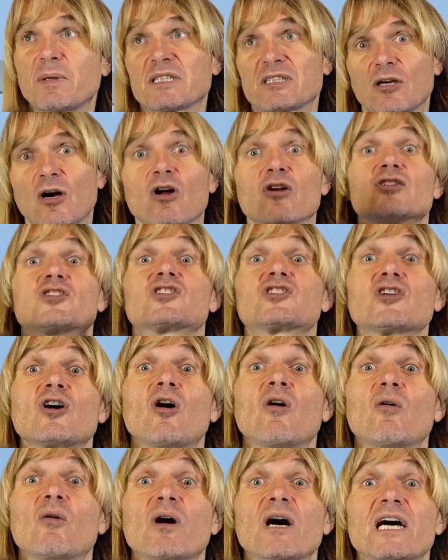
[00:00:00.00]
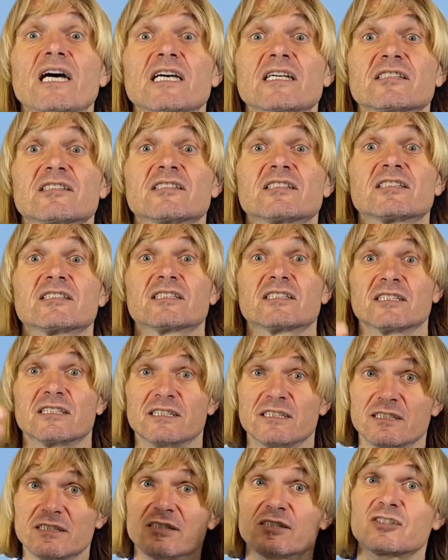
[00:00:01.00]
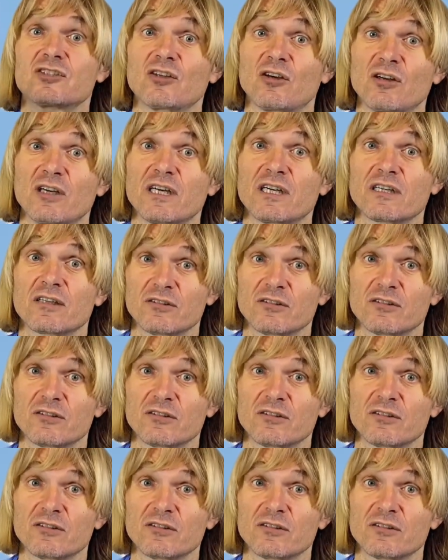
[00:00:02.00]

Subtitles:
but also as solar